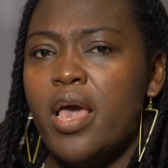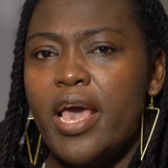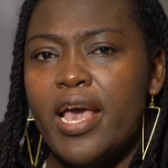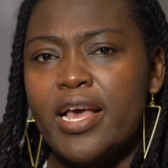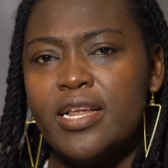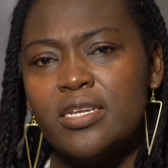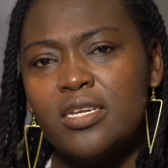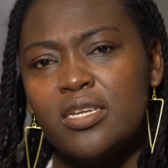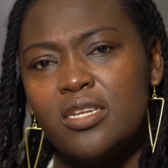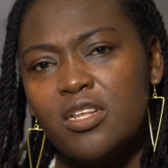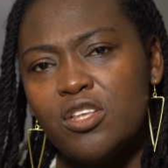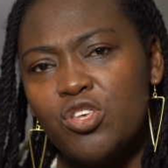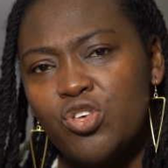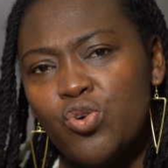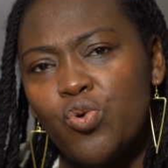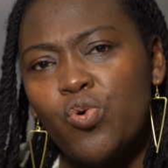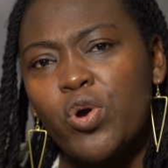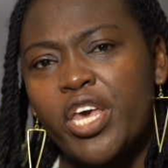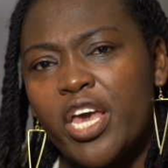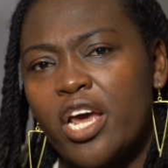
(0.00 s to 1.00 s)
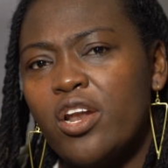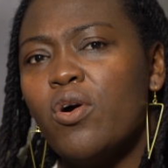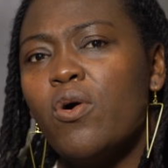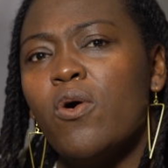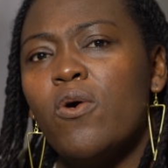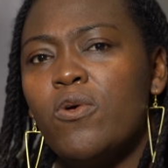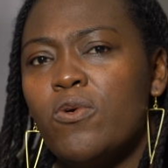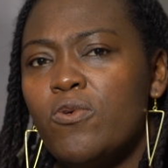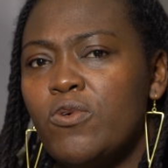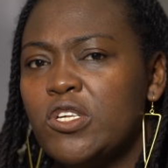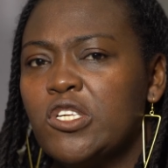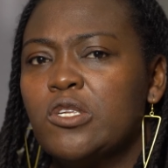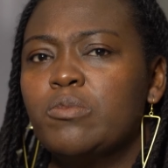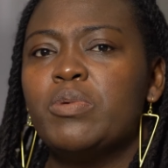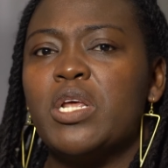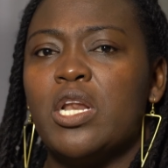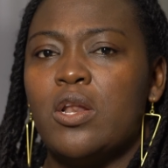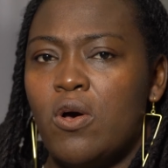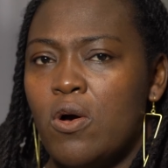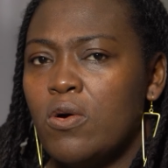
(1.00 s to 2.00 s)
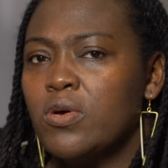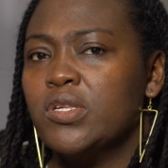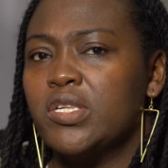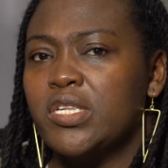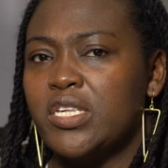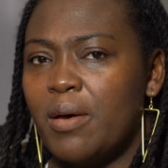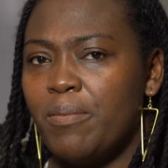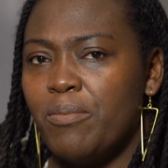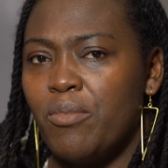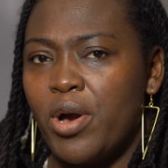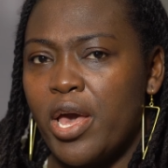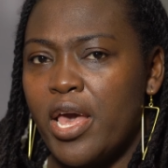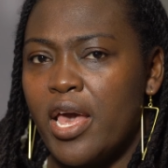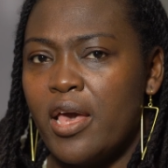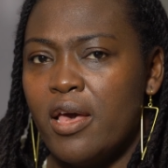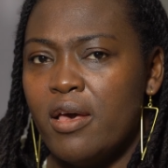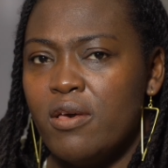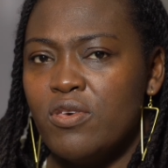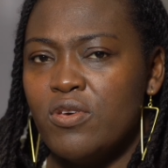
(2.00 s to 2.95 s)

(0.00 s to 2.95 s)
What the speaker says: and you can always belong somewhere,